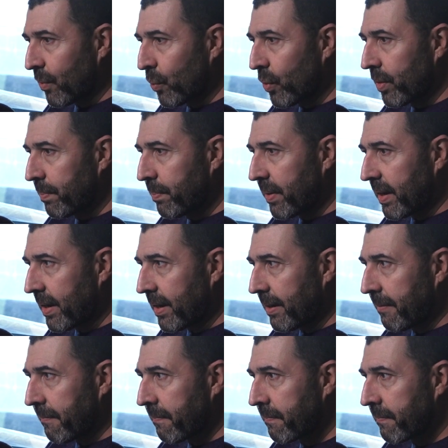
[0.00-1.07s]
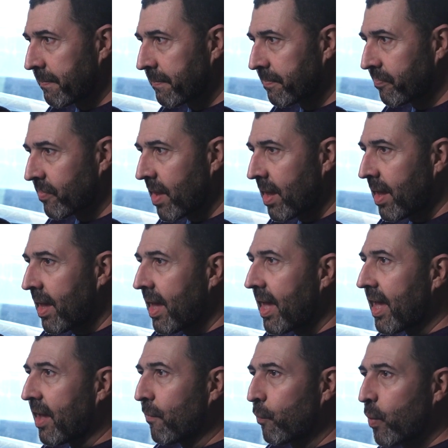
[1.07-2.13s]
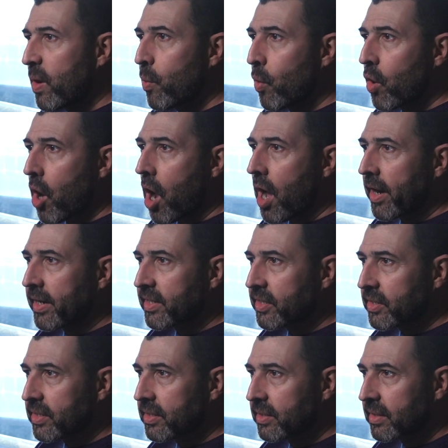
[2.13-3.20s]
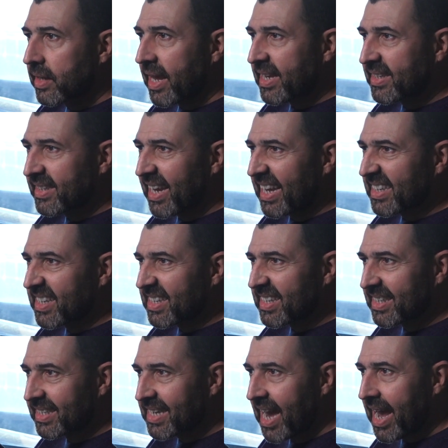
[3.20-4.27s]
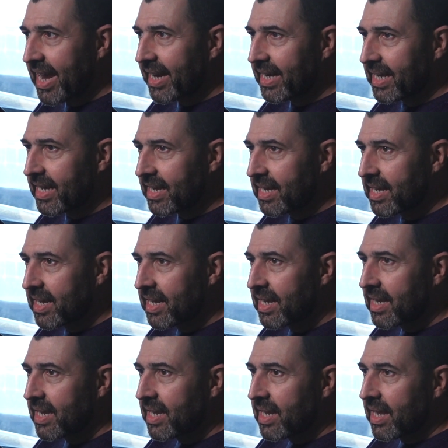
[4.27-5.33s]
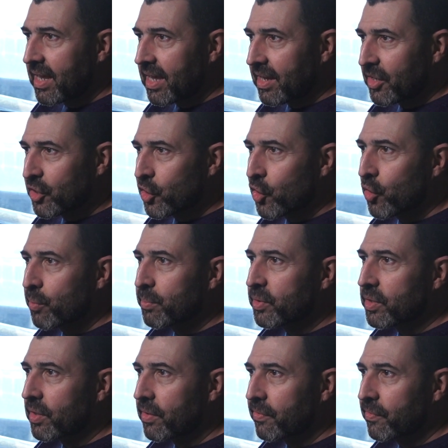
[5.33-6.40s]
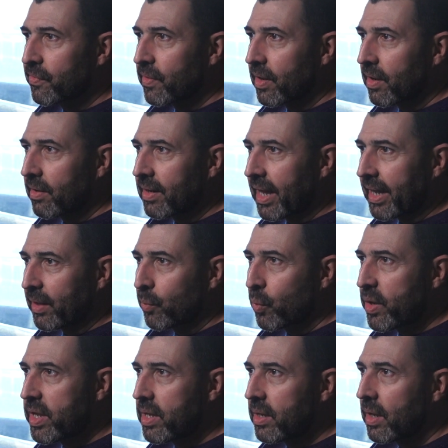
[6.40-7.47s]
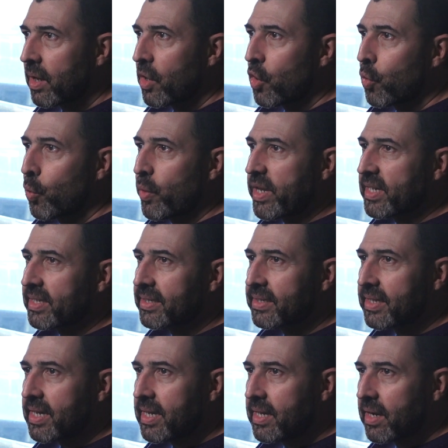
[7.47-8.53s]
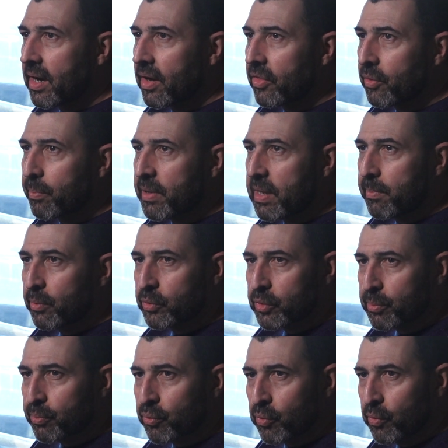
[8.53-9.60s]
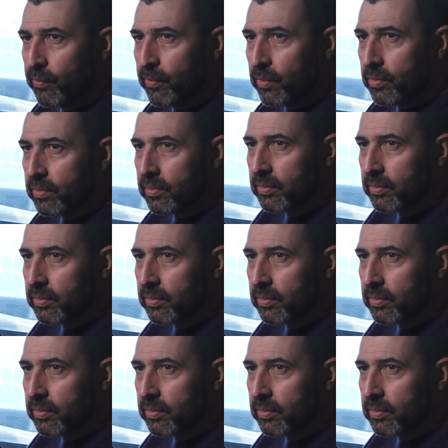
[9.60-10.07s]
would be, if we were honest as a society in terms of like we seek other people's approval